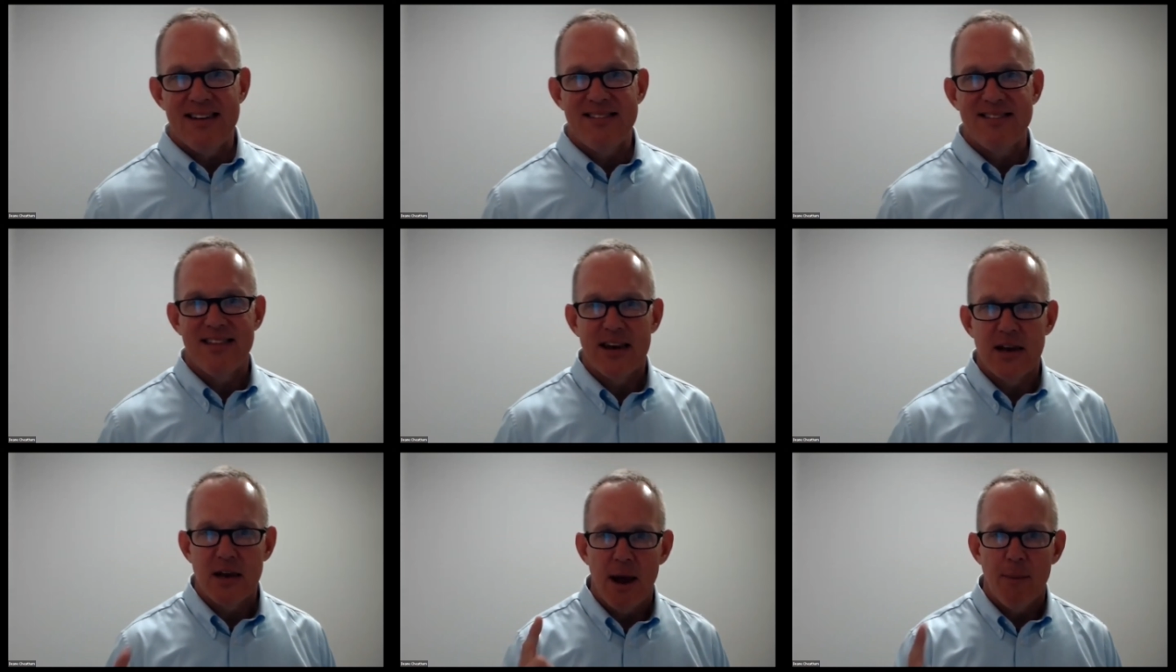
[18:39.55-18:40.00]
The
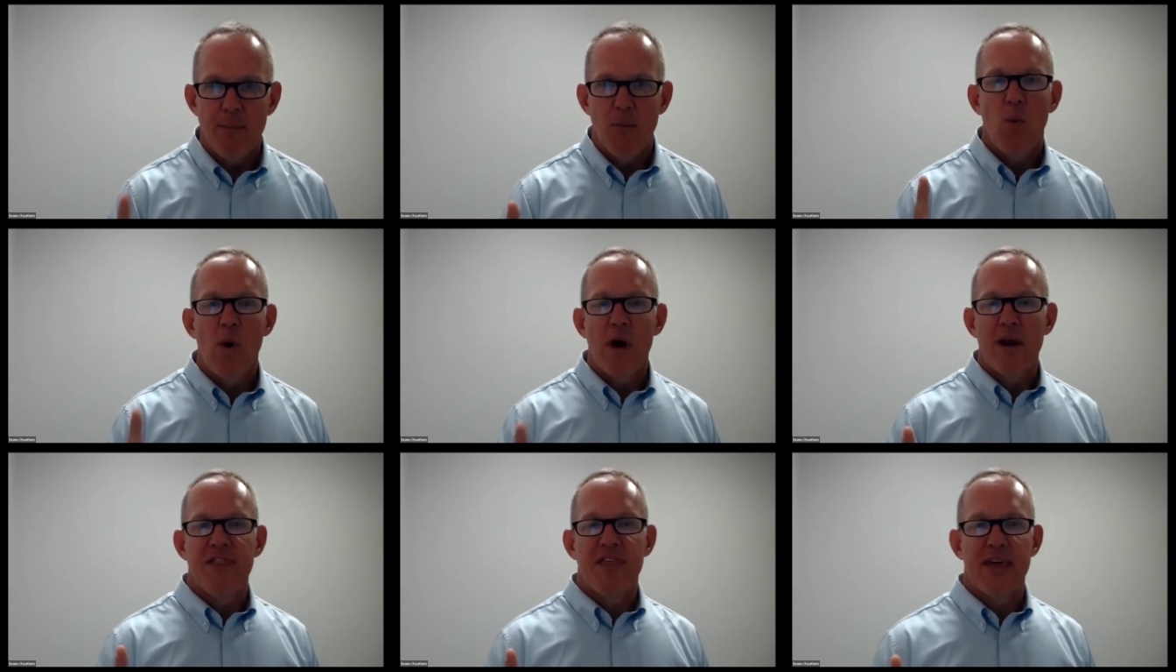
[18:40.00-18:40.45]
number
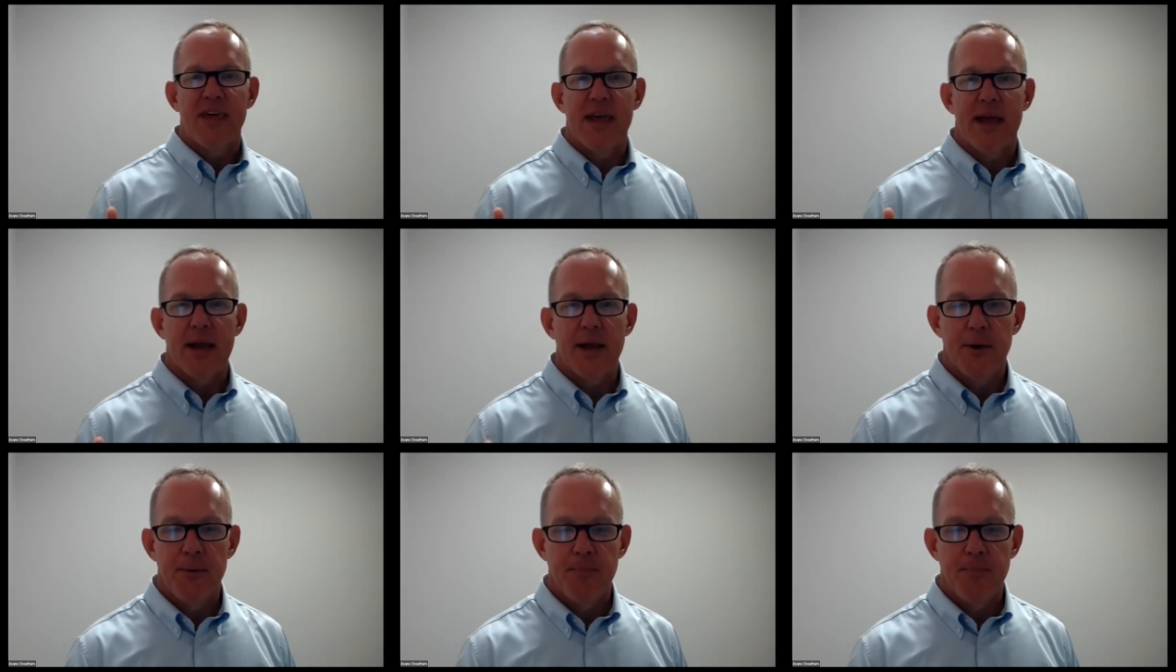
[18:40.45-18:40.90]
one
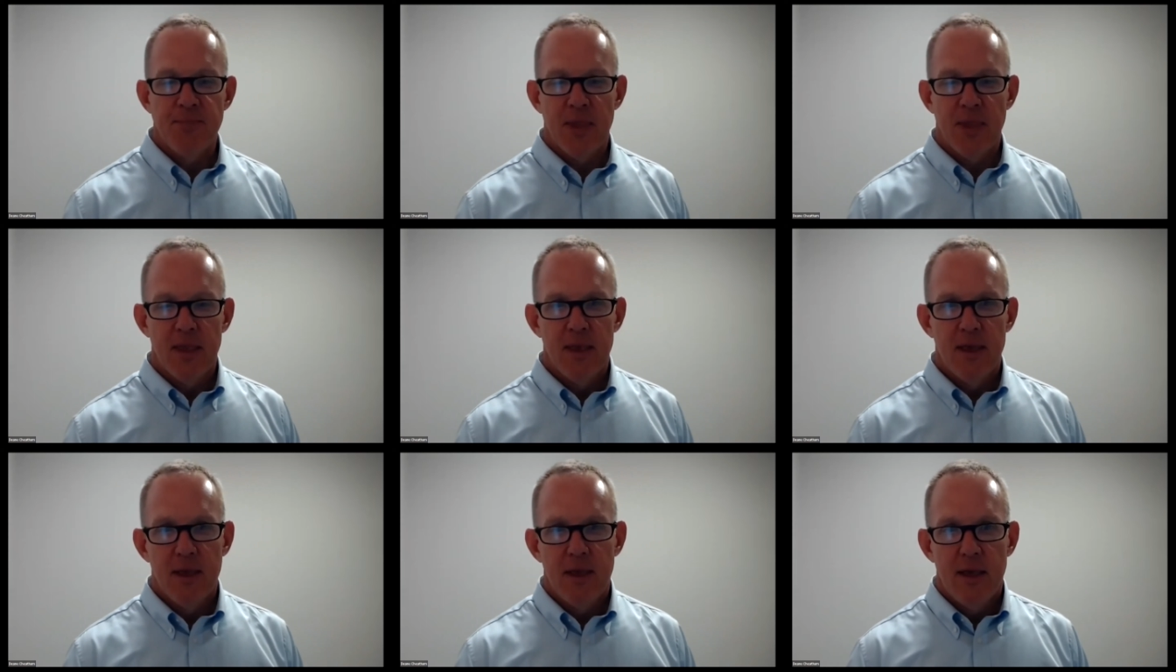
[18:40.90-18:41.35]
thing
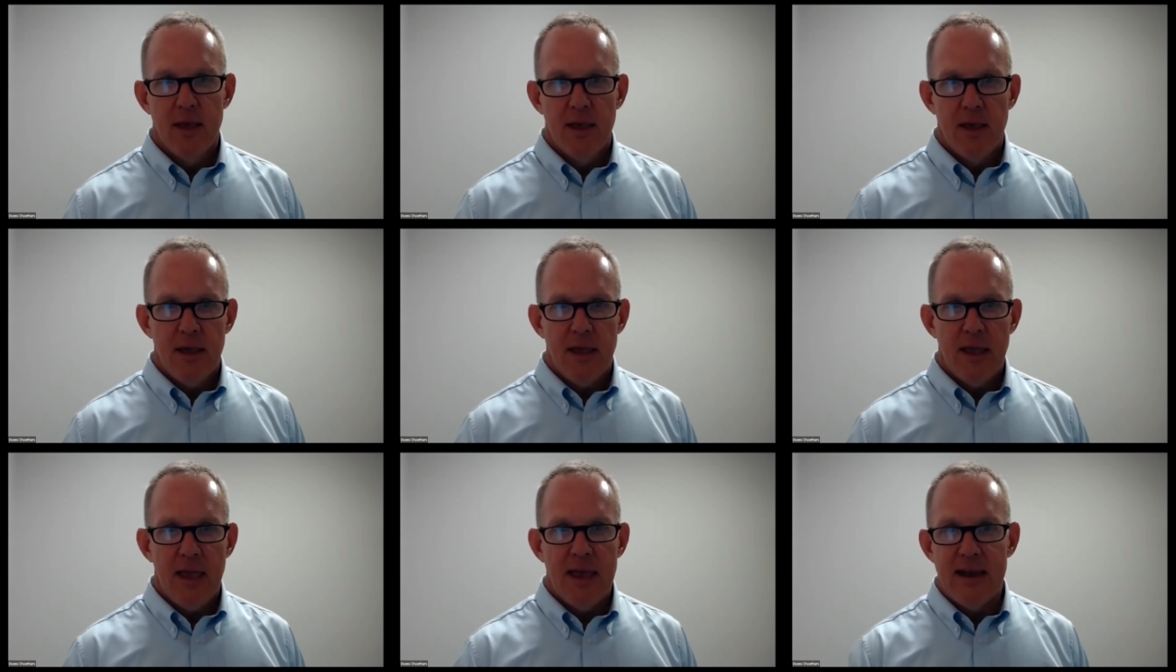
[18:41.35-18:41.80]

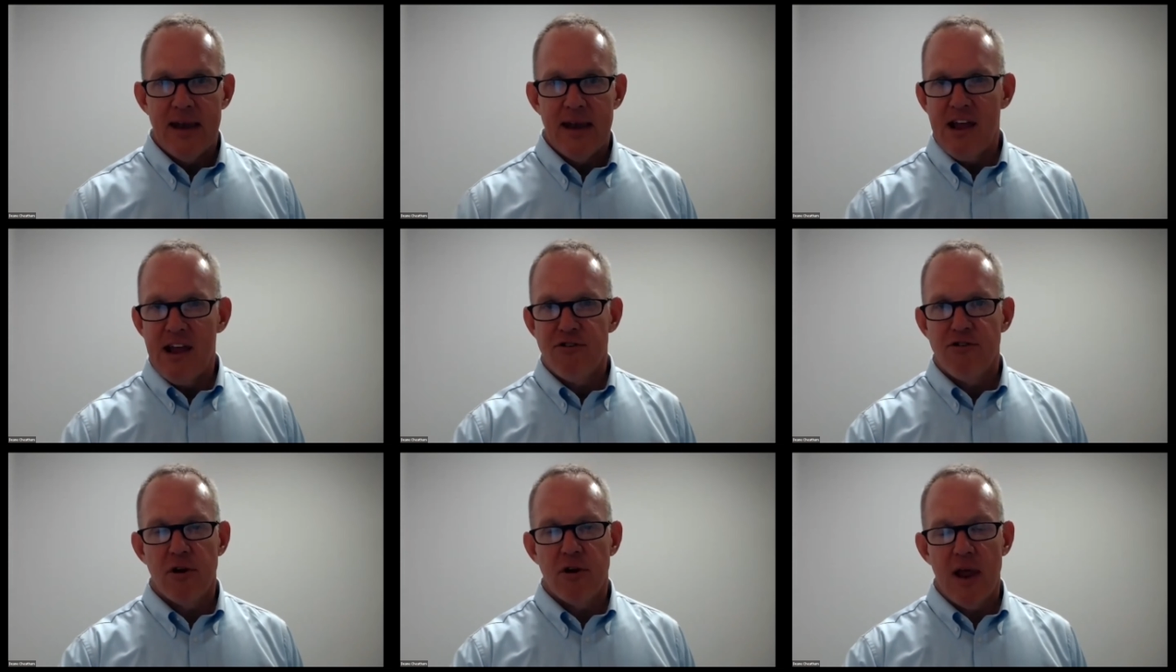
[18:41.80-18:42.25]
in
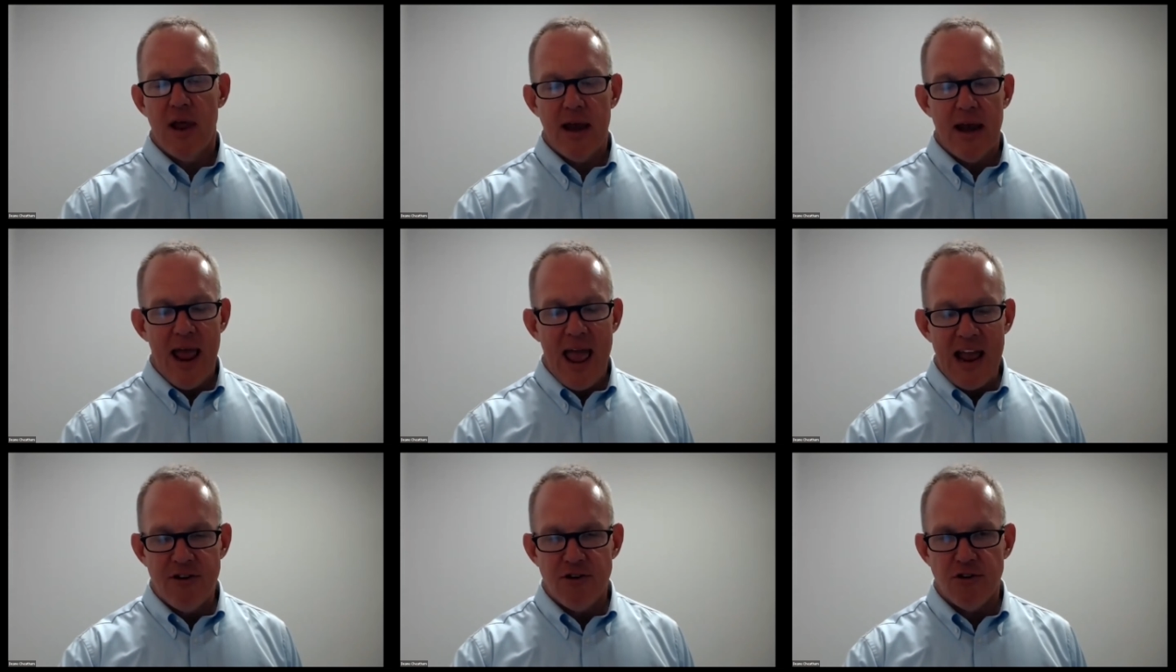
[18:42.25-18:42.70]

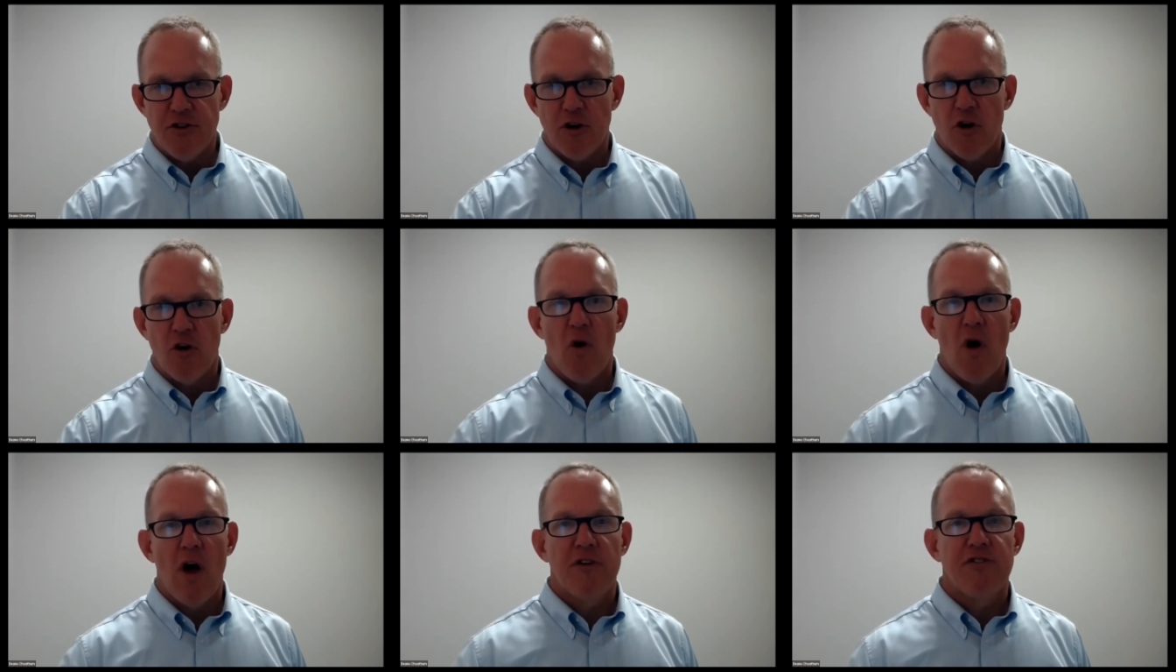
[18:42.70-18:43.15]
agents
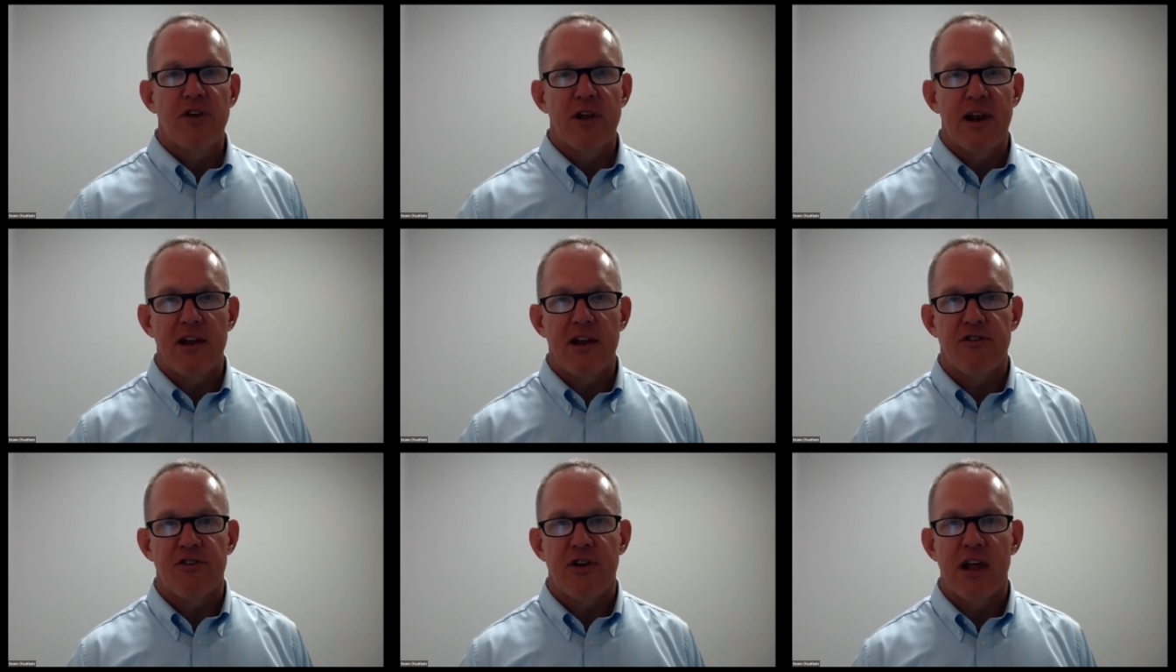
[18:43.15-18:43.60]
across the
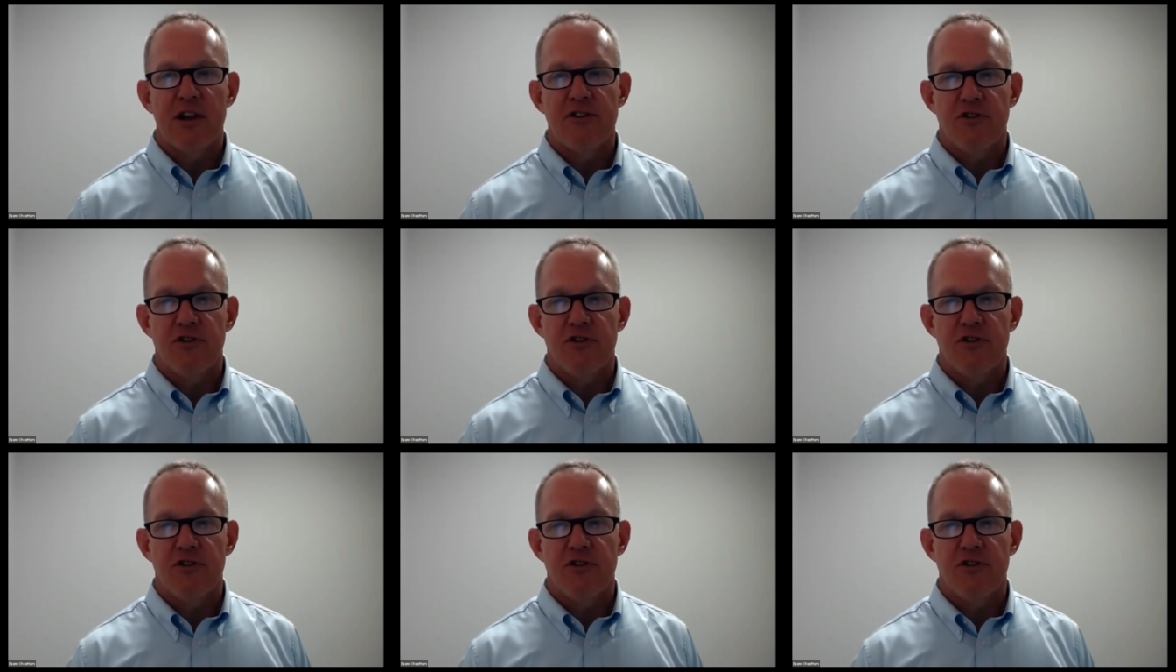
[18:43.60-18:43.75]
United States,